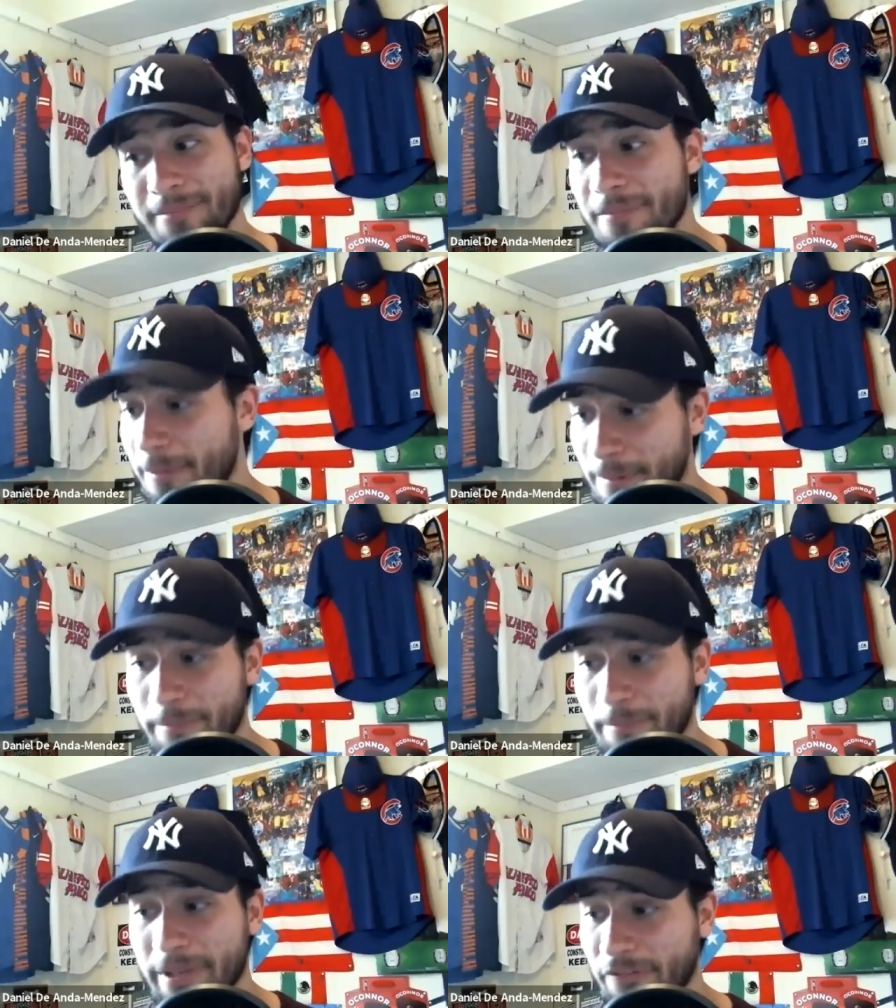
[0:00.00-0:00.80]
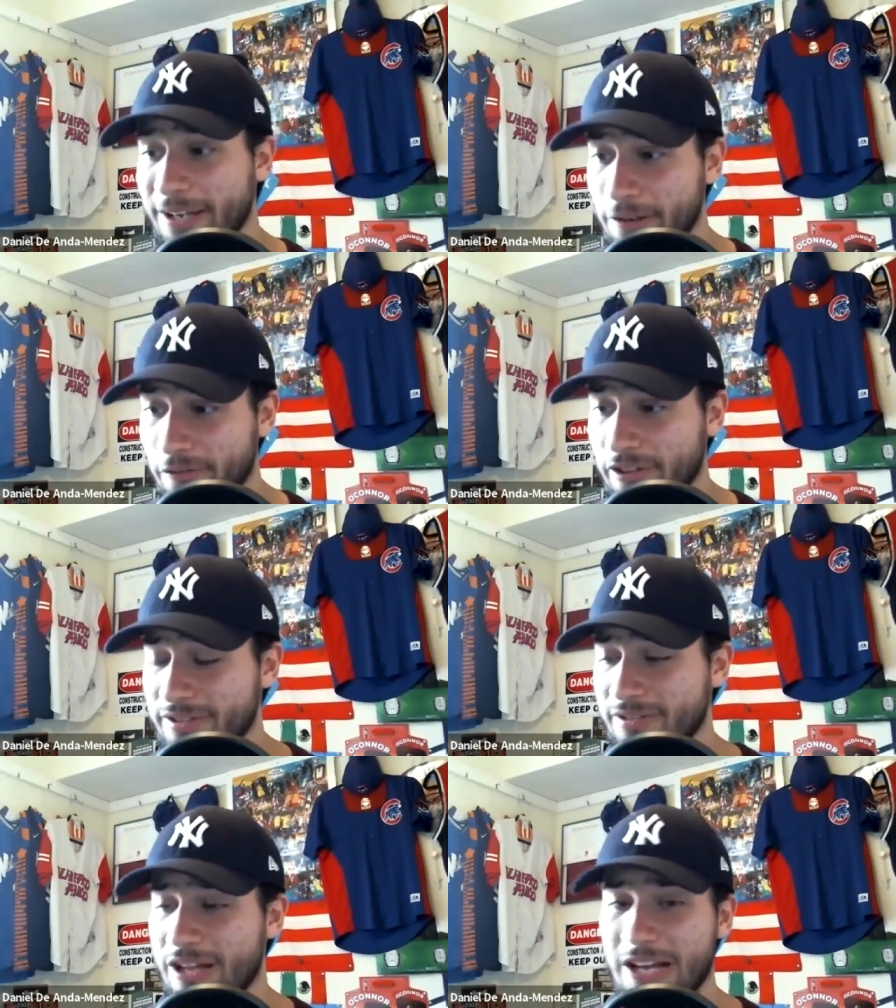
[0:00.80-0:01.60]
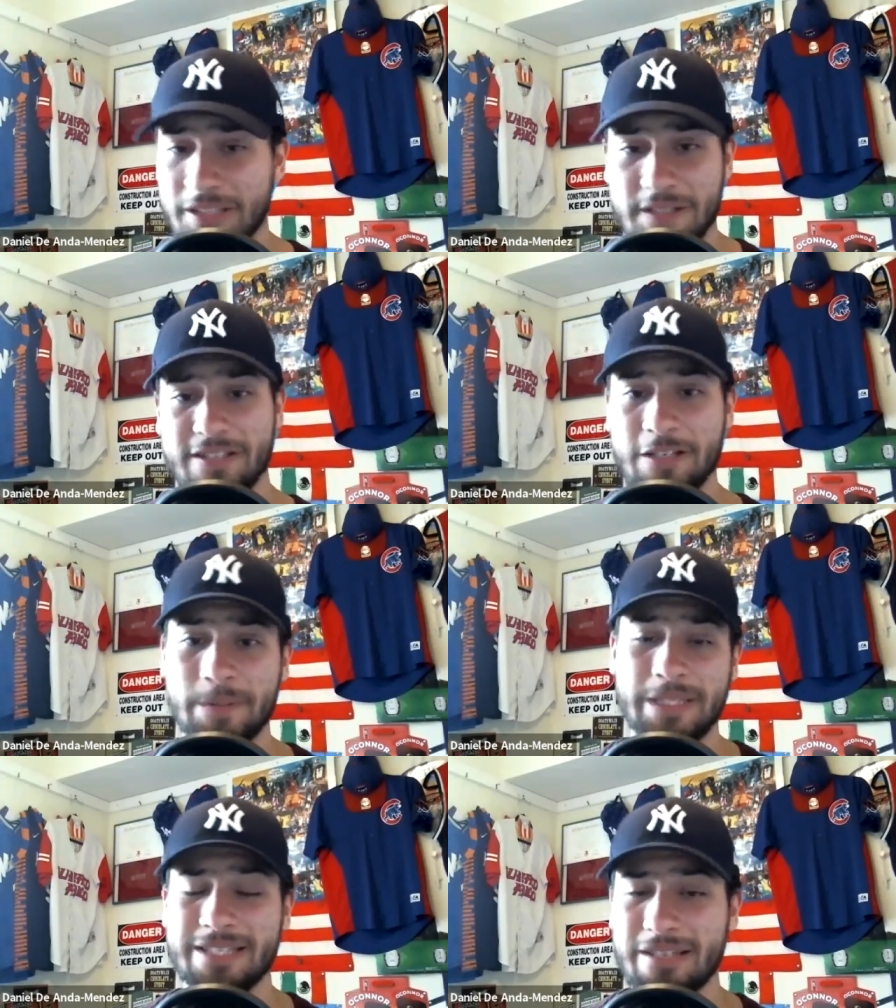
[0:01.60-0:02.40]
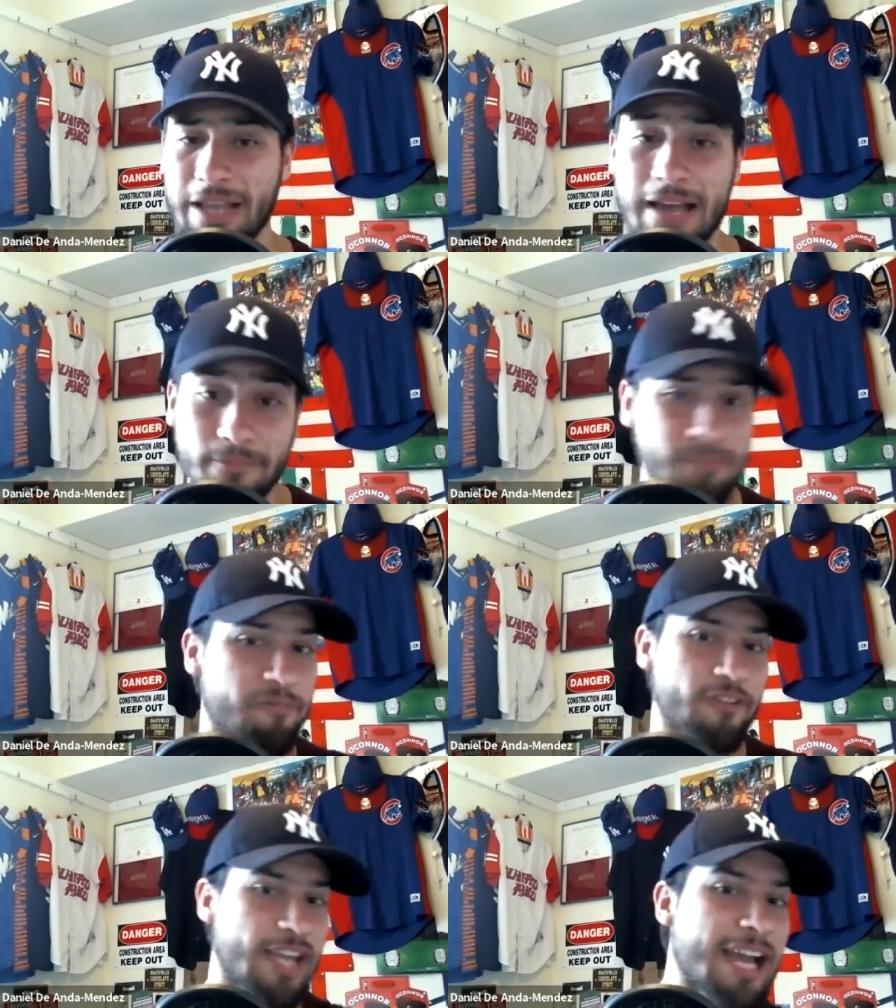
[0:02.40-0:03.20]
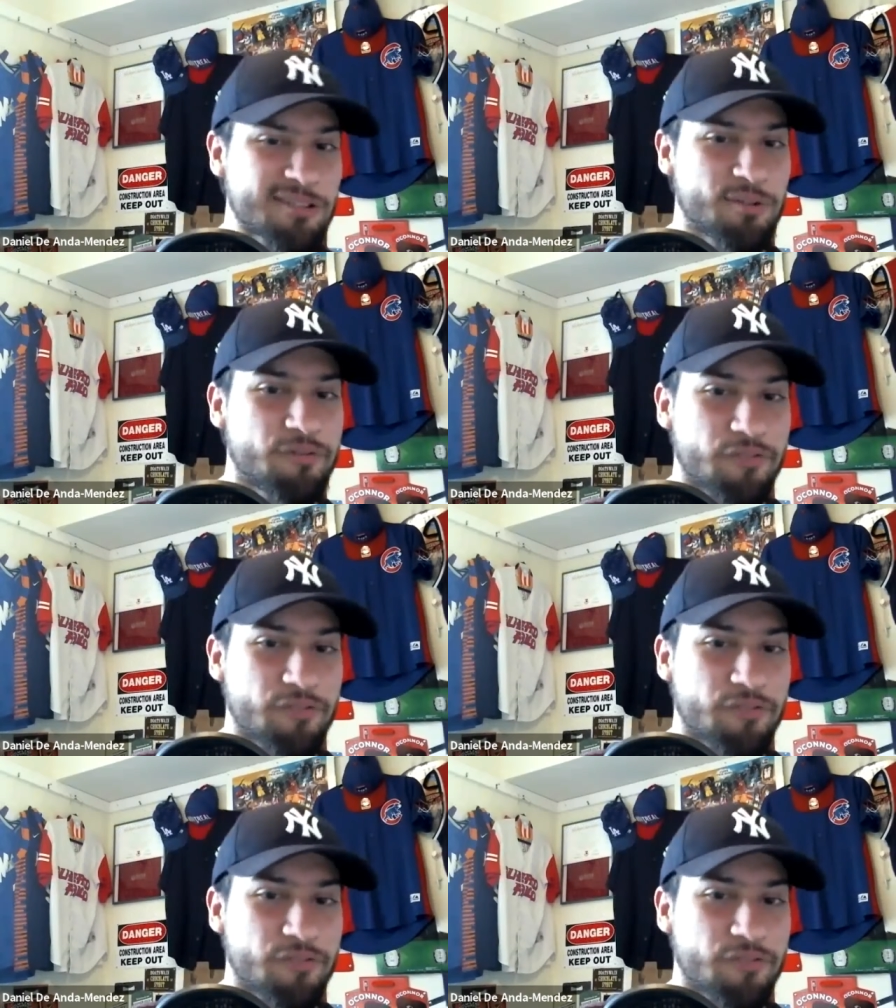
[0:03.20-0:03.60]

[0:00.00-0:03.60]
I'm a big fan of the Dodgers team, and it's not a actual